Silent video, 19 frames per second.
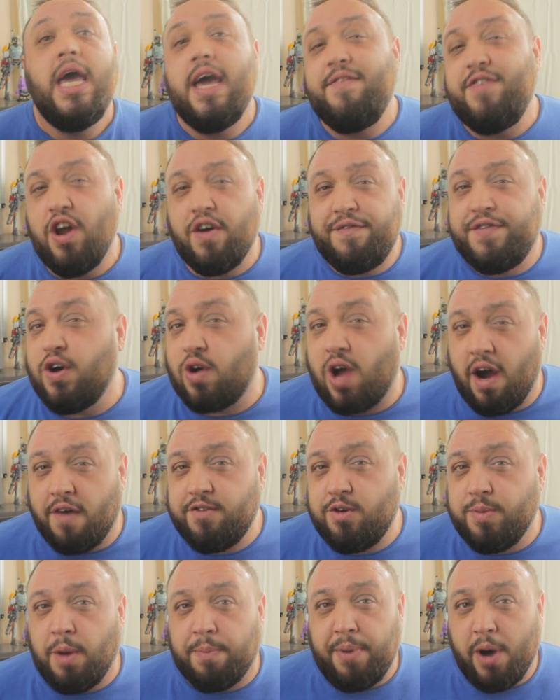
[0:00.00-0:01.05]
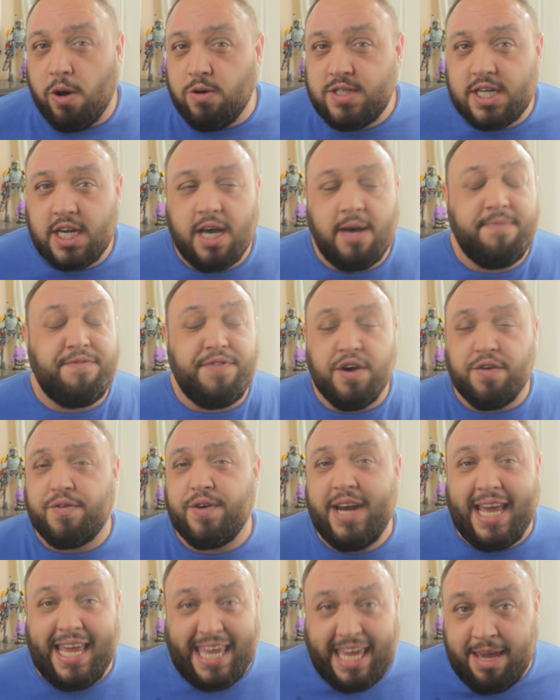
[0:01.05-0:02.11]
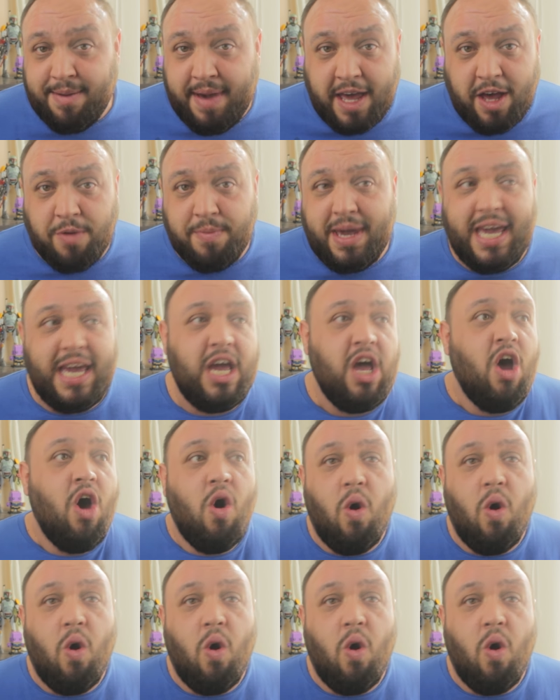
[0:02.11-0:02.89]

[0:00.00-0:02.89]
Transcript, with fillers: If you don't feel comfortable posting them, feel free to email me